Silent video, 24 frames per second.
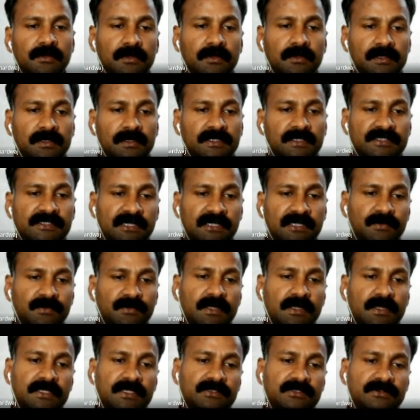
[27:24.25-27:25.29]

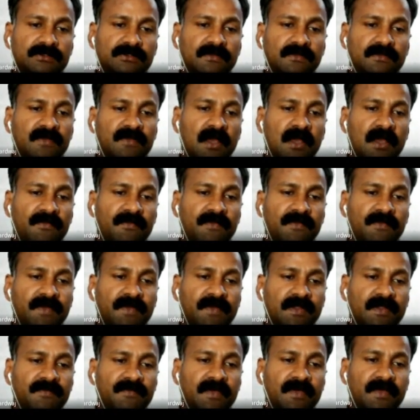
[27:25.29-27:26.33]
Disadvantages of half-wave
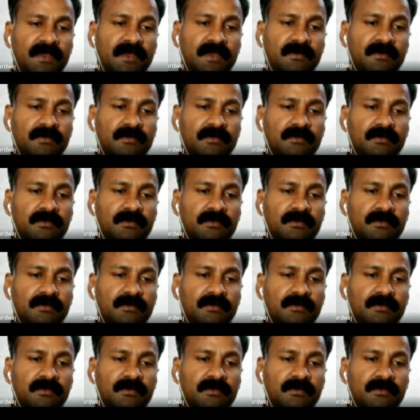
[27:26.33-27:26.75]
rectifier.